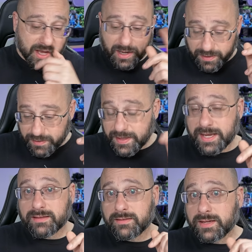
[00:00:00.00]
I
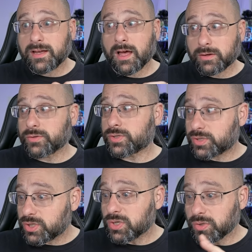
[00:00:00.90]
think the Goggles
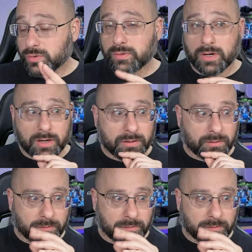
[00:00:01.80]
2 are